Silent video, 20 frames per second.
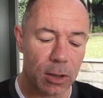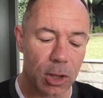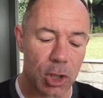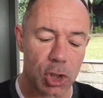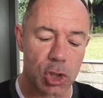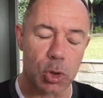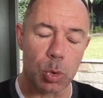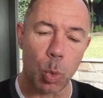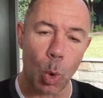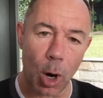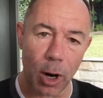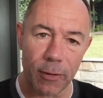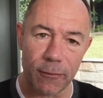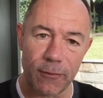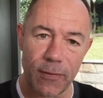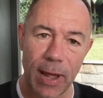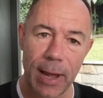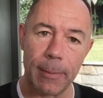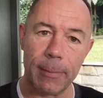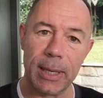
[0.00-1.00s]
the Swan
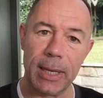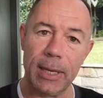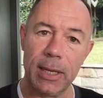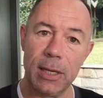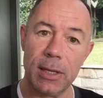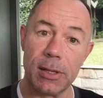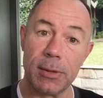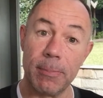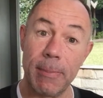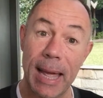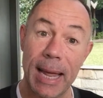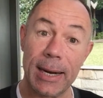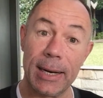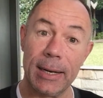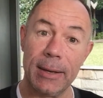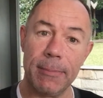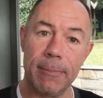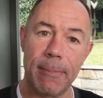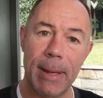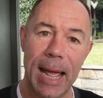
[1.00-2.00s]
family is
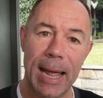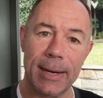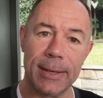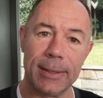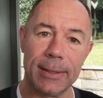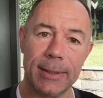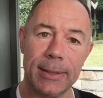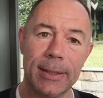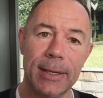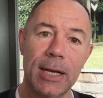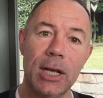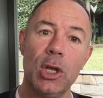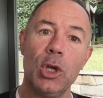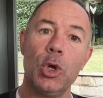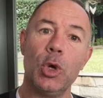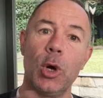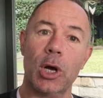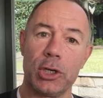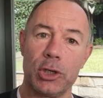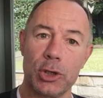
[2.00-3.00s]
Madeline Madden,
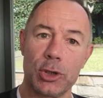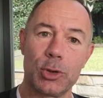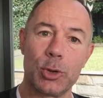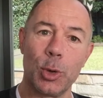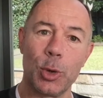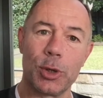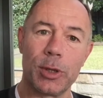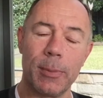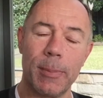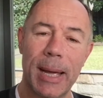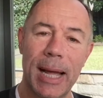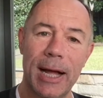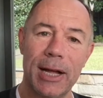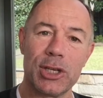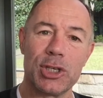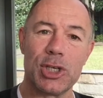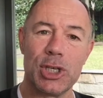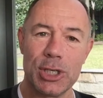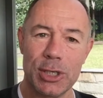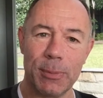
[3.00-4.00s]
who I just talked
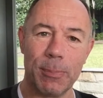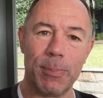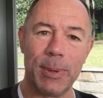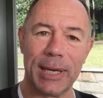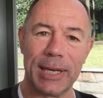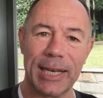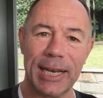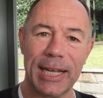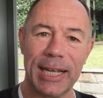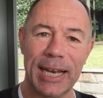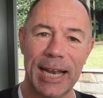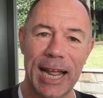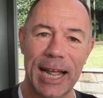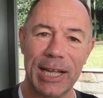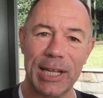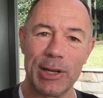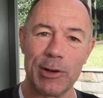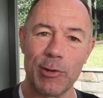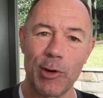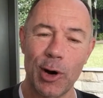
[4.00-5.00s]
about. She's in Picnic at
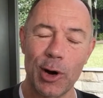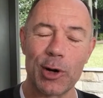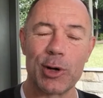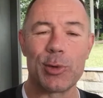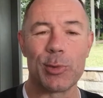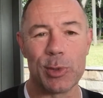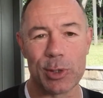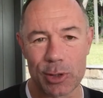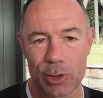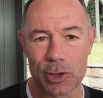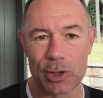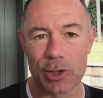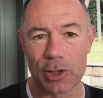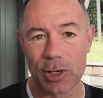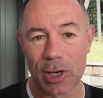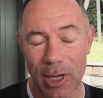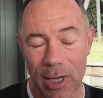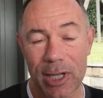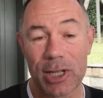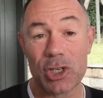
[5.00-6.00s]
Hanging Rock, which is,
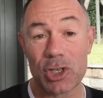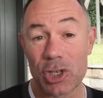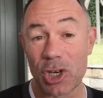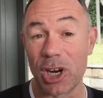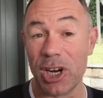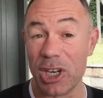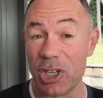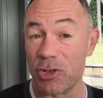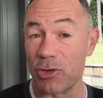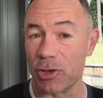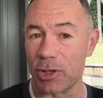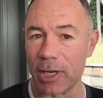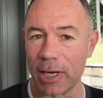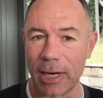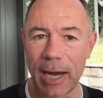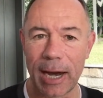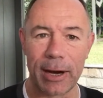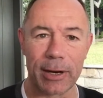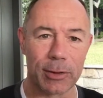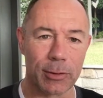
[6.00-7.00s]
she's got an interesting
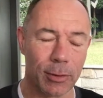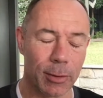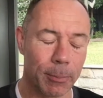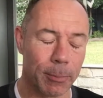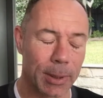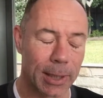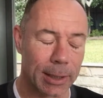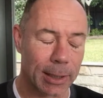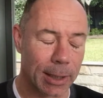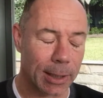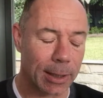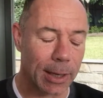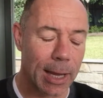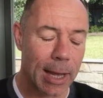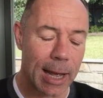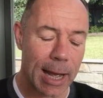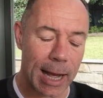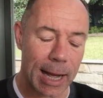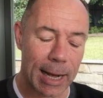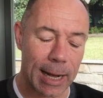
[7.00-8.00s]
character in Picnic.
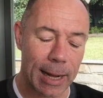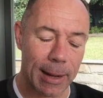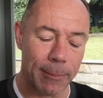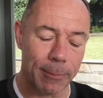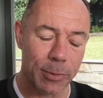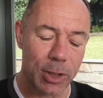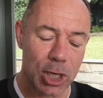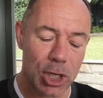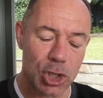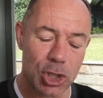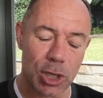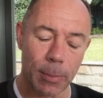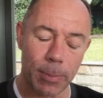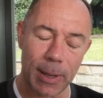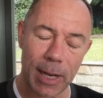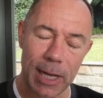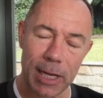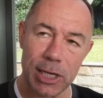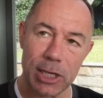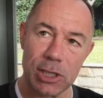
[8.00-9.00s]
She
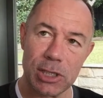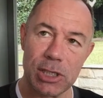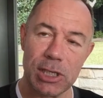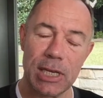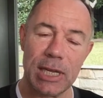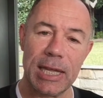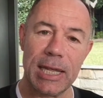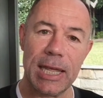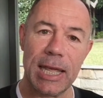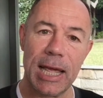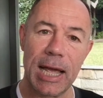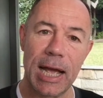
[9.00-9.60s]
plays